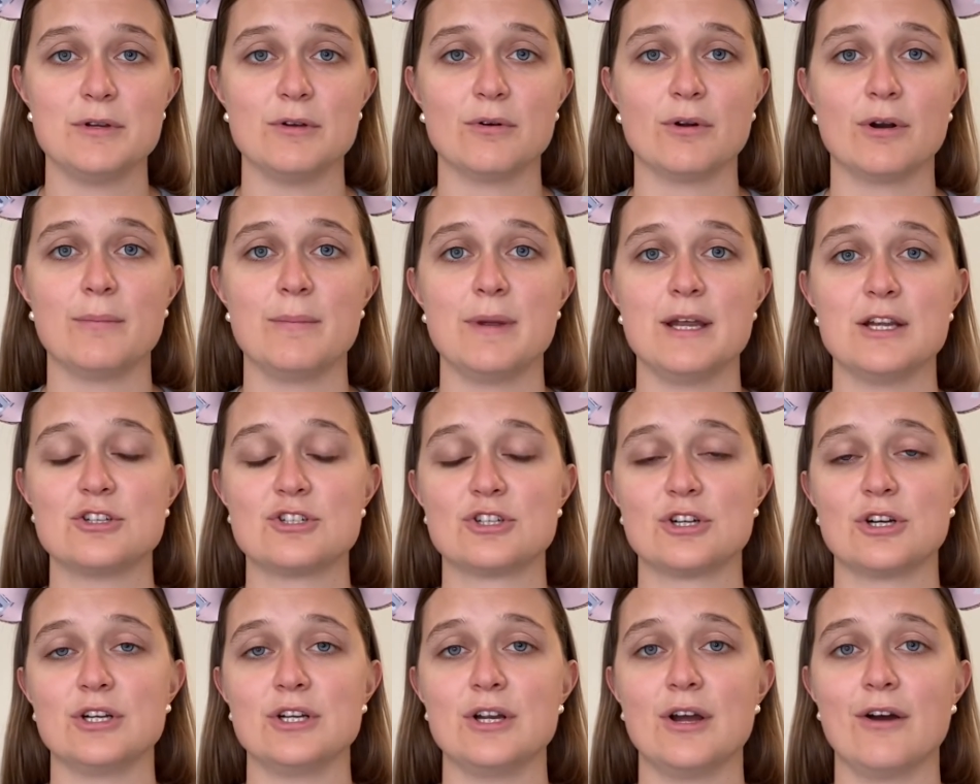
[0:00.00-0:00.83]
You want to make
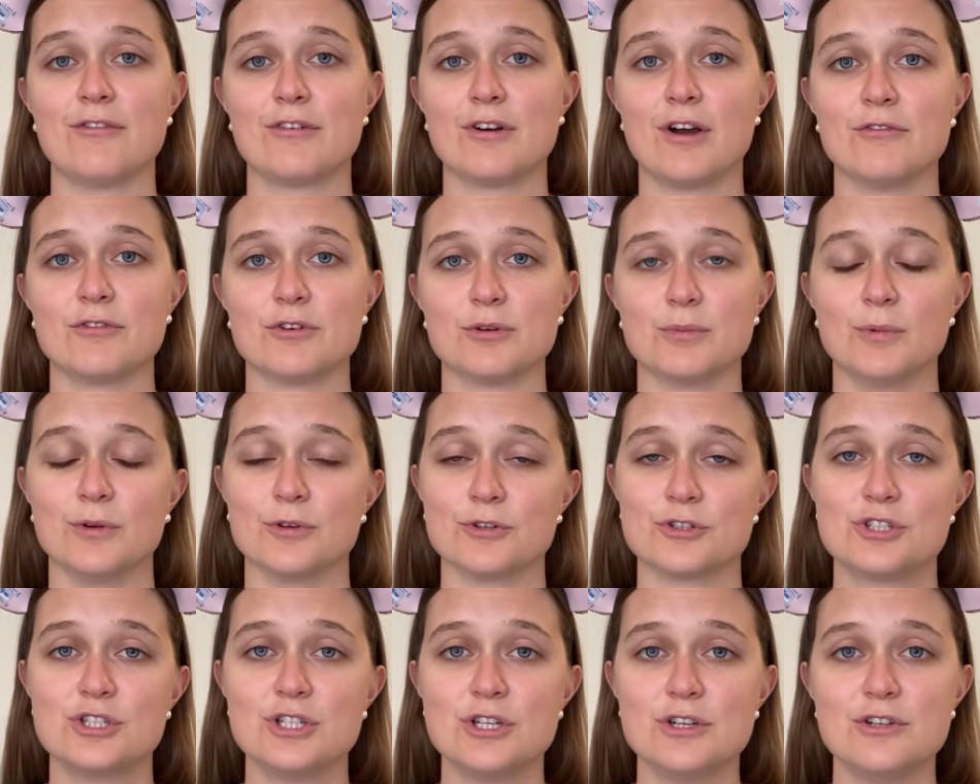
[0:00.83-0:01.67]
sure you have comfortable
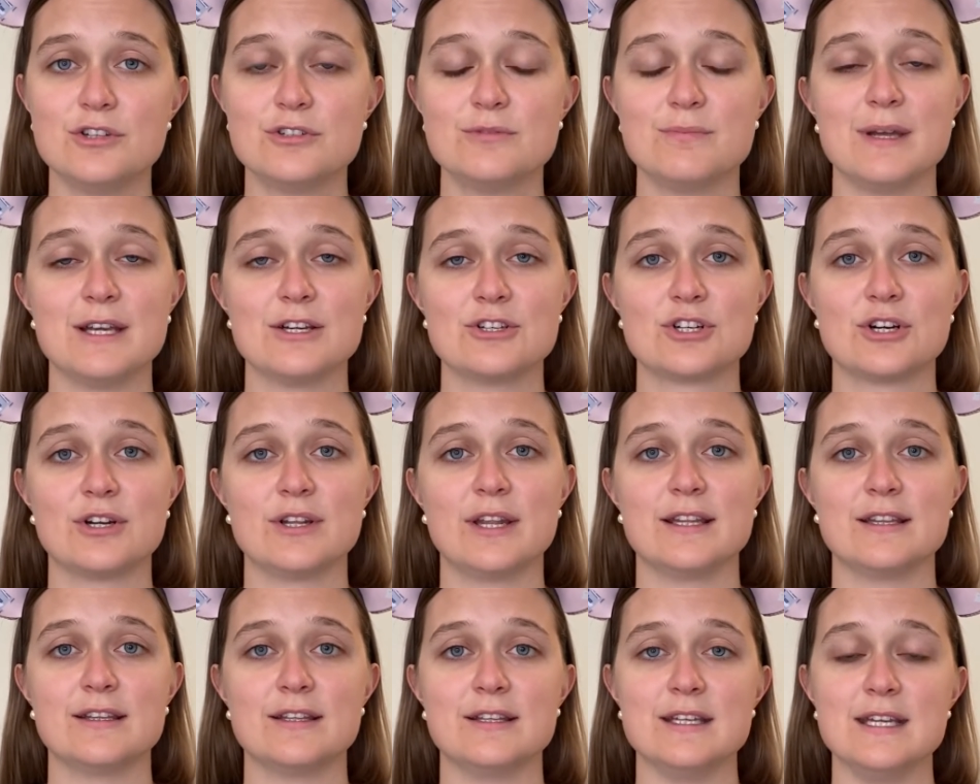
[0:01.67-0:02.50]
shoes, make sure
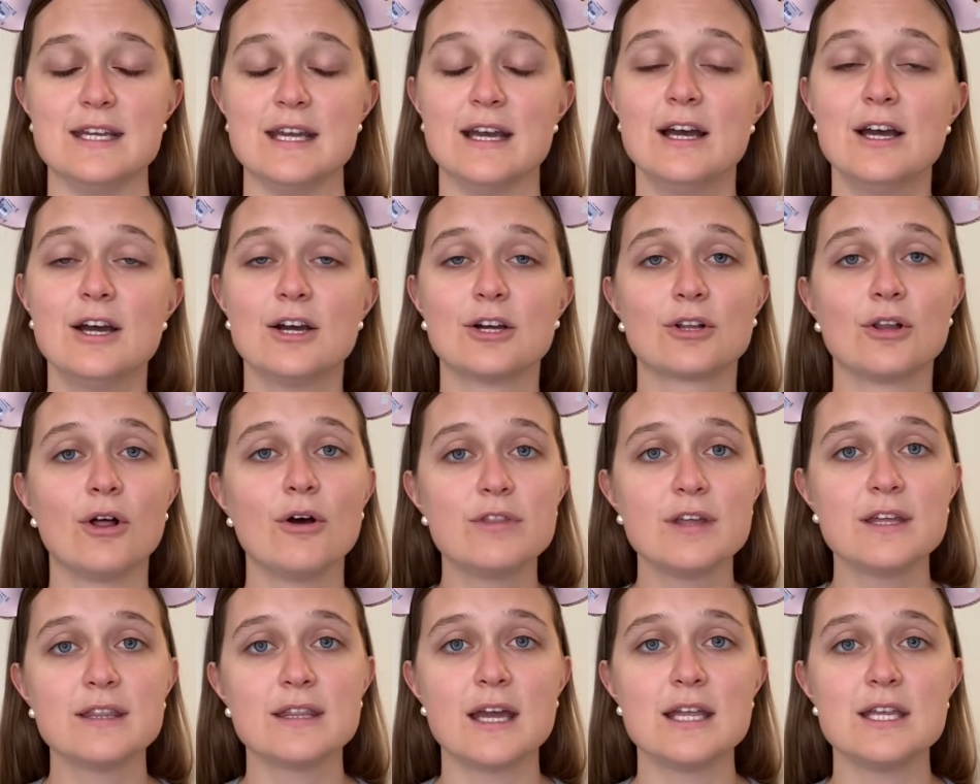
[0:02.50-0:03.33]
that the
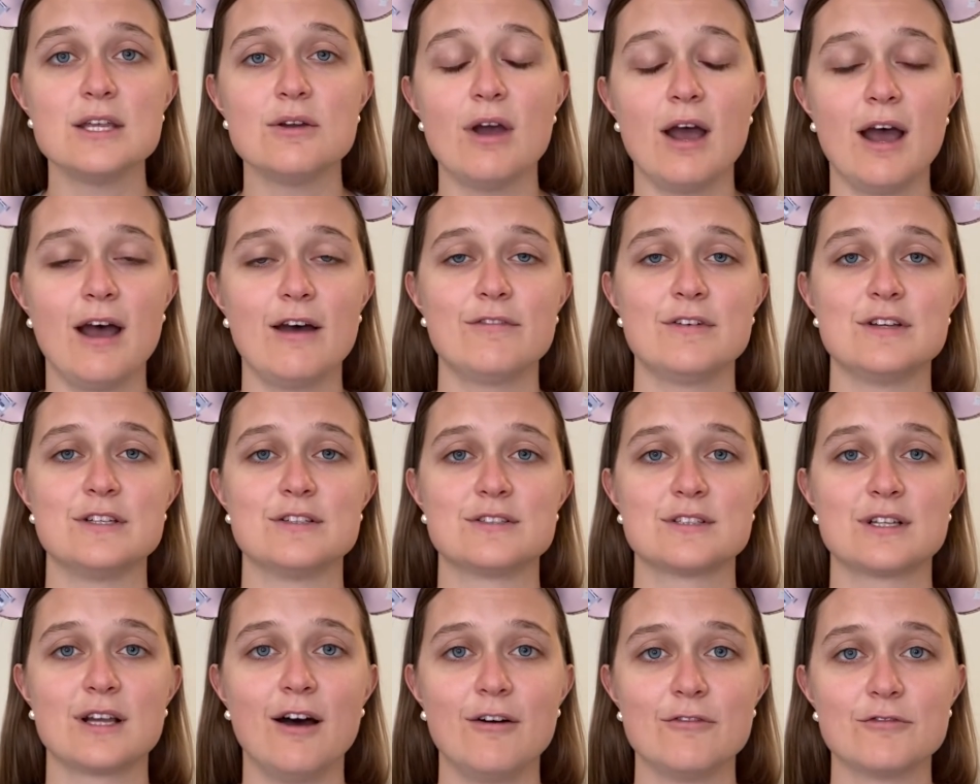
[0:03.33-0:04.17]
clothing that you have
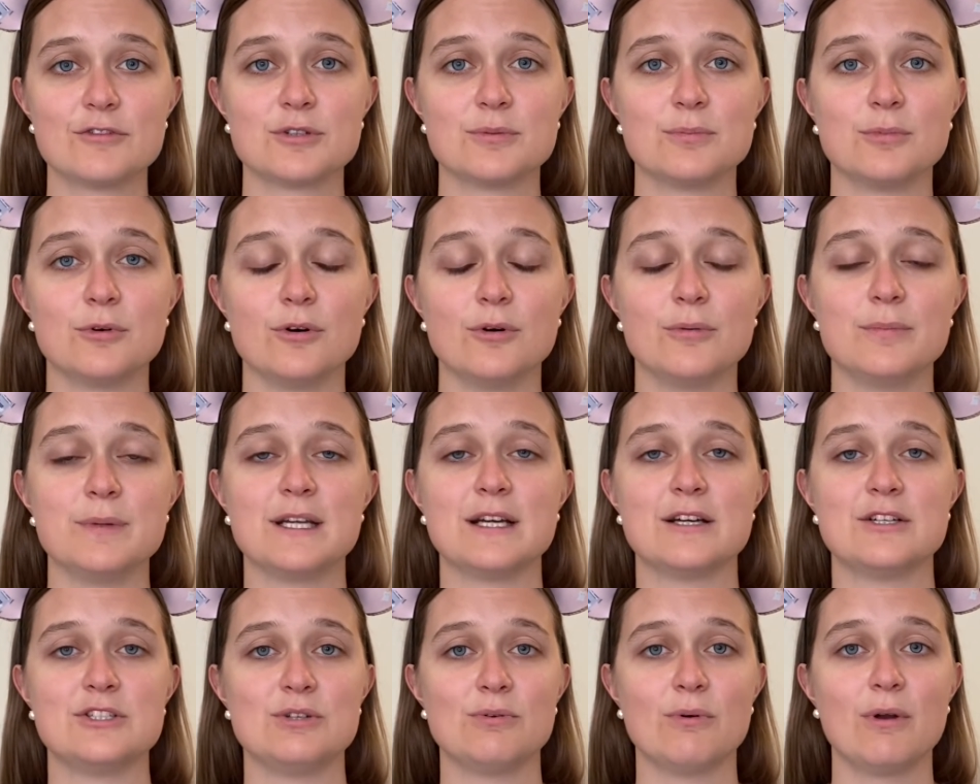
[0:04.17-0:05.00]
is comfortable
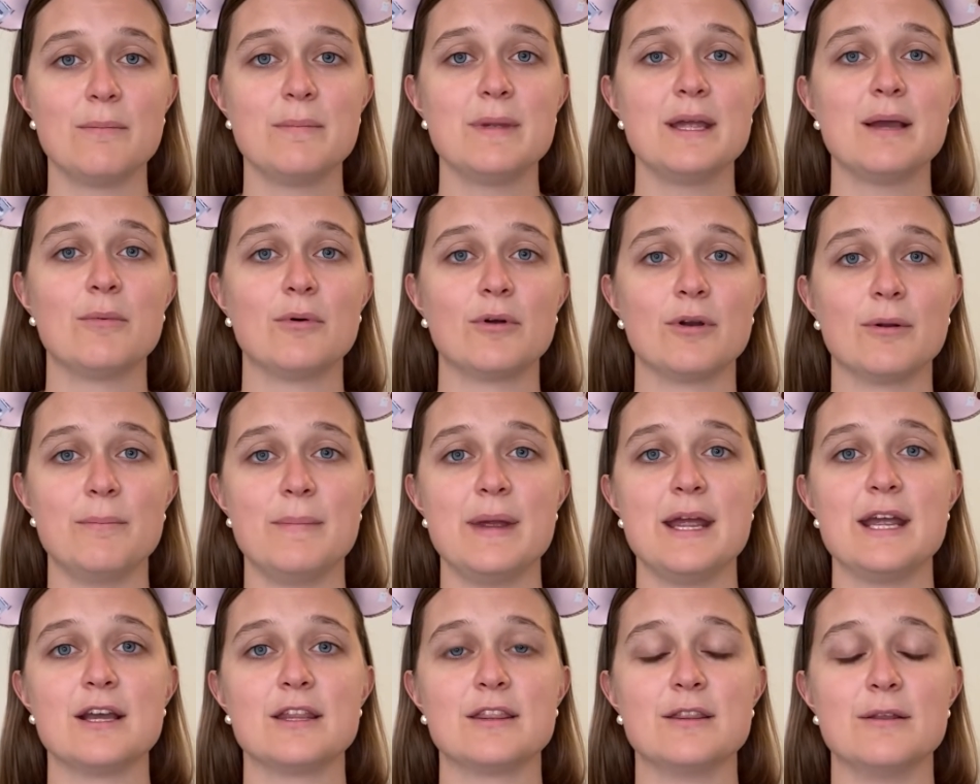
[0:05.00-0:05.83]
because you want to be able to
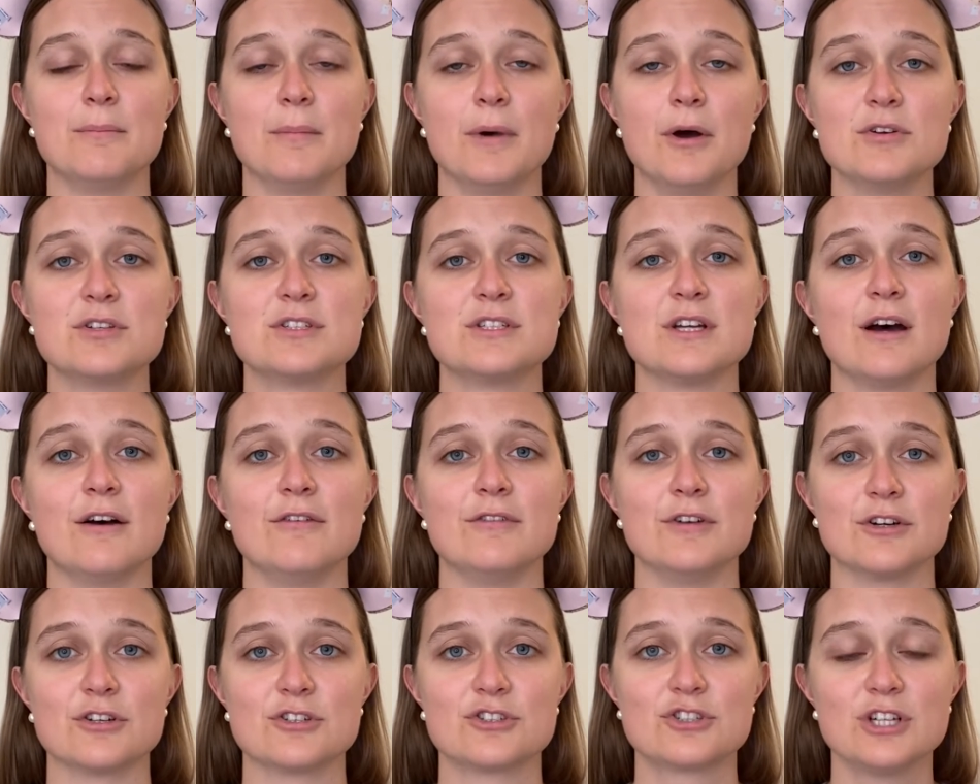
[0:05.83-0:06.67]
make the most of
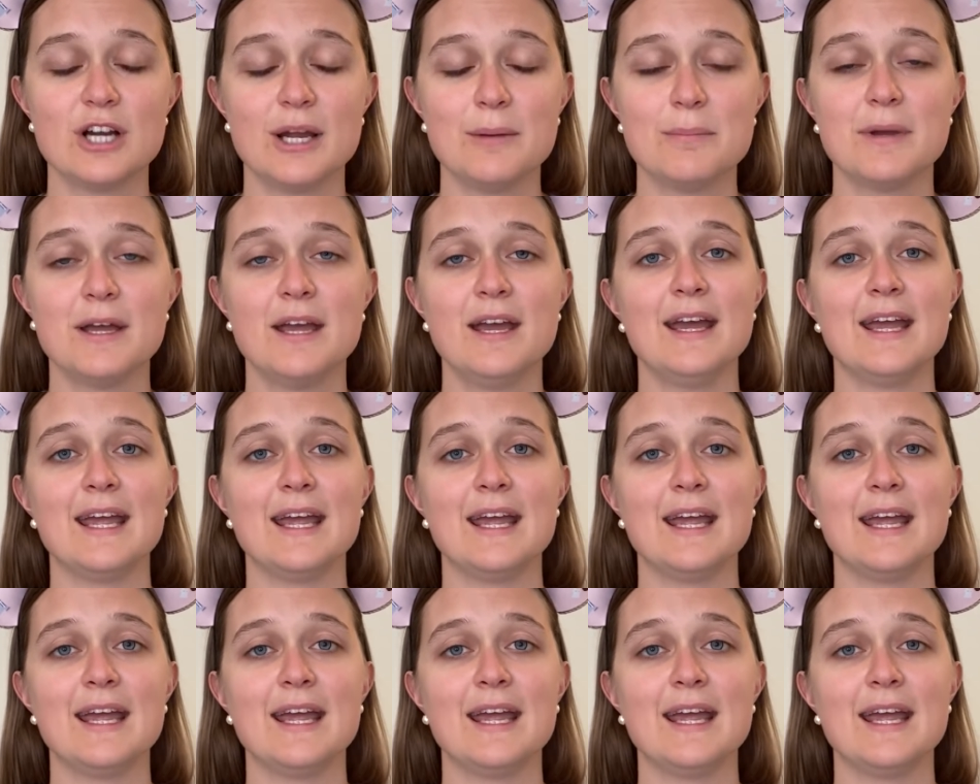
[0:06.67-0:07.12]
your trip,